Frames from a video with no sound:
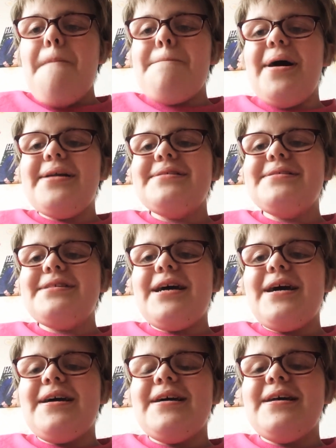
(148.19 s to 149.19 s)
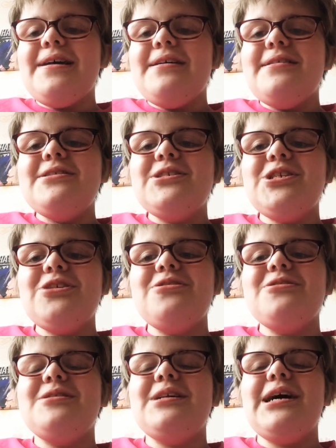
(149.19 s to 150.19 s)
Monday,
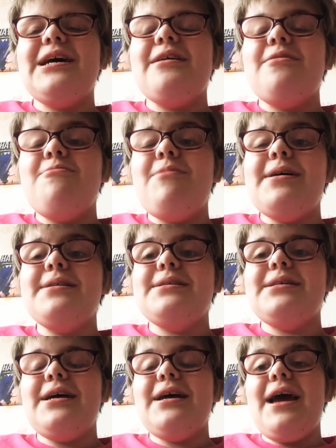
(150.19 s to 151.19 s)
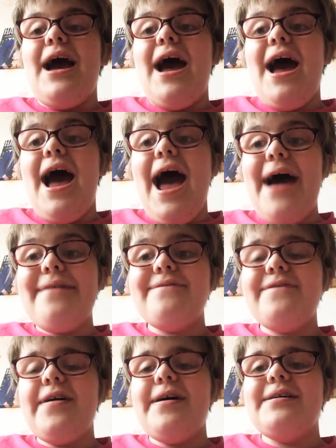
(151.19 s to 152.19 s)
Tuesday, Wednesday
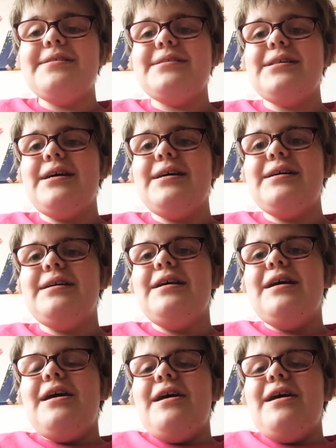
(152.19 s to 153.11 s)
and Thursday,